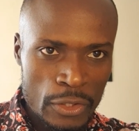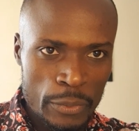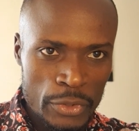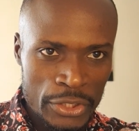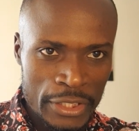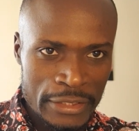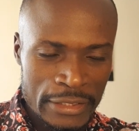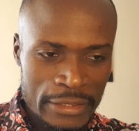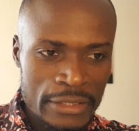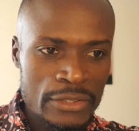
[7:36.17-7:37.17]

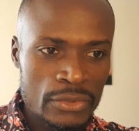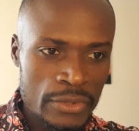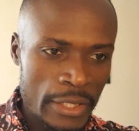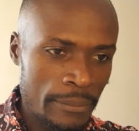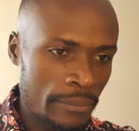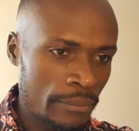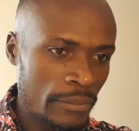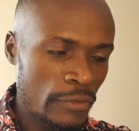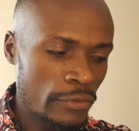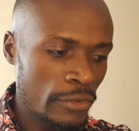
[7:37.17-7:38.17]
communicated to them
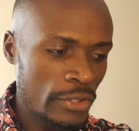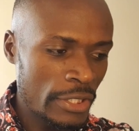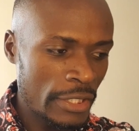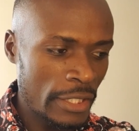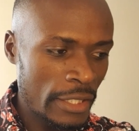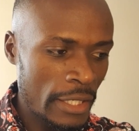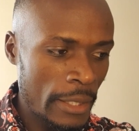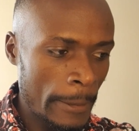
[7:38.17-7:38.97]
before they can